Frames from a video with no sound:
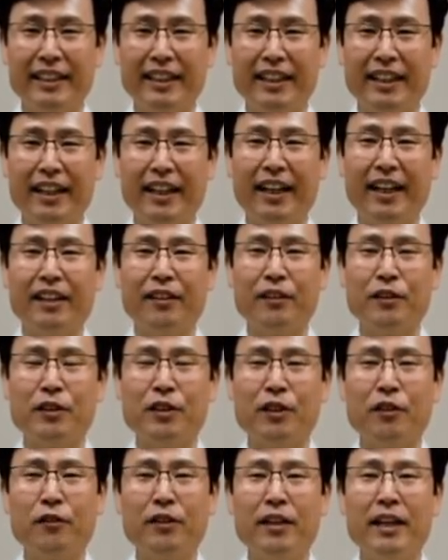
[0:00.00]
And
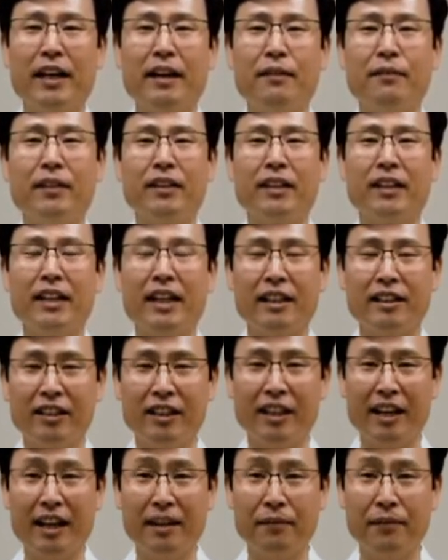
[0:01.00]
also we have another
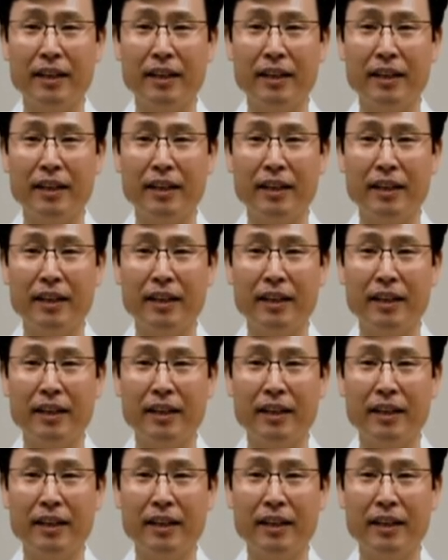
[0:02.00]
live